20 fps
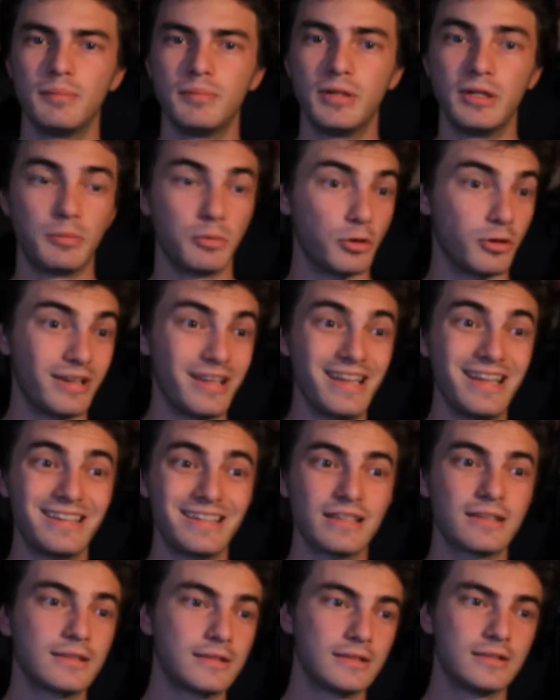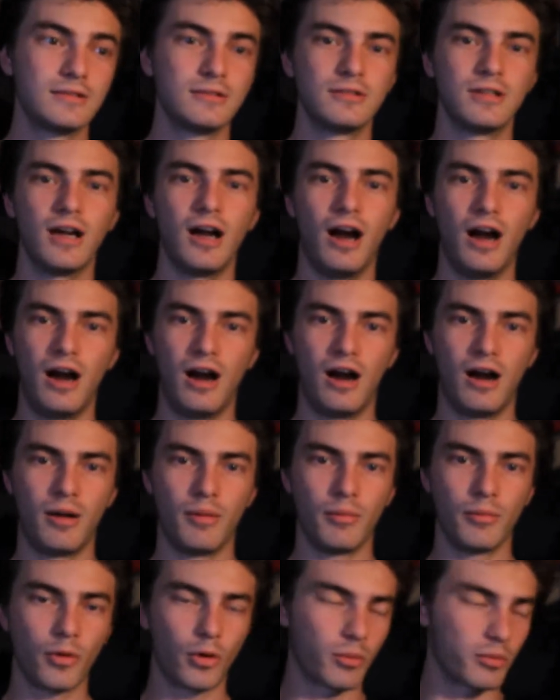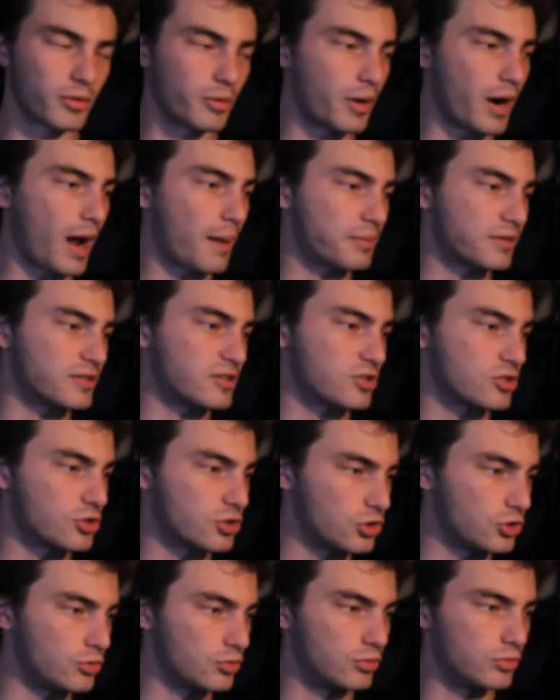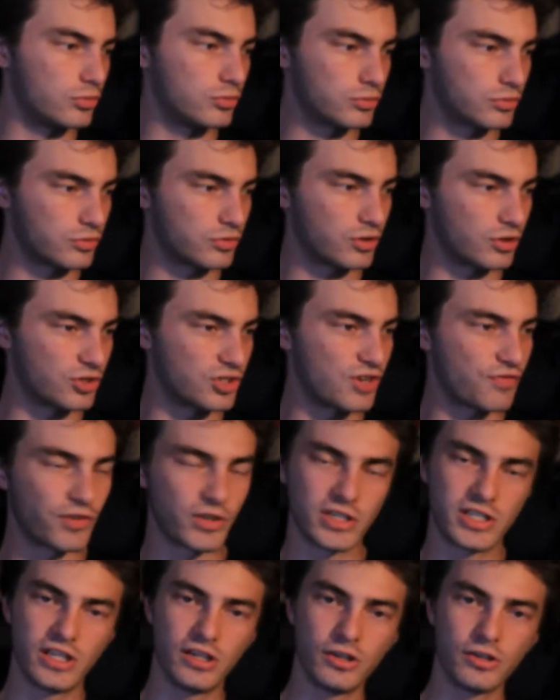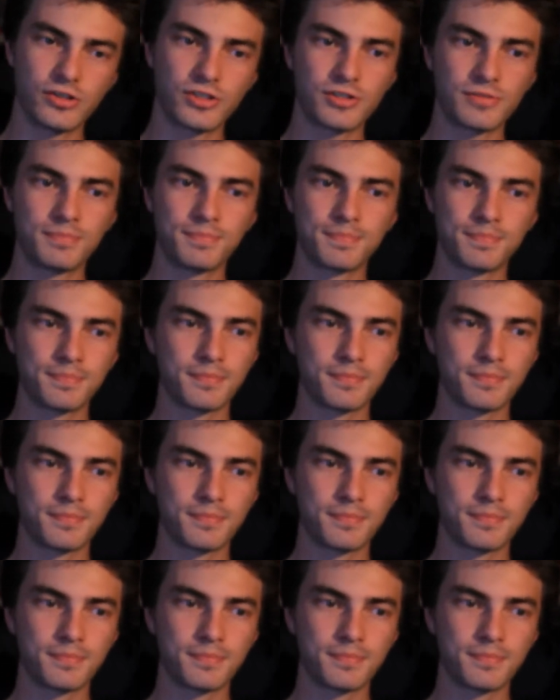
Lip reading: people get. Normally what happens is there's different tiers,